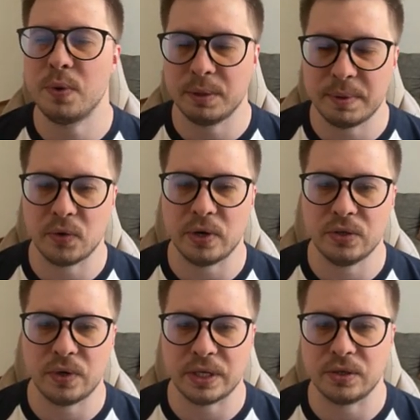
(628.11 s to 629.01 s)
will be
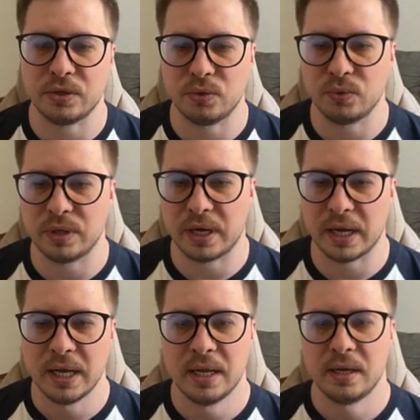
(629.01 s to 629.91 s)
redirected to the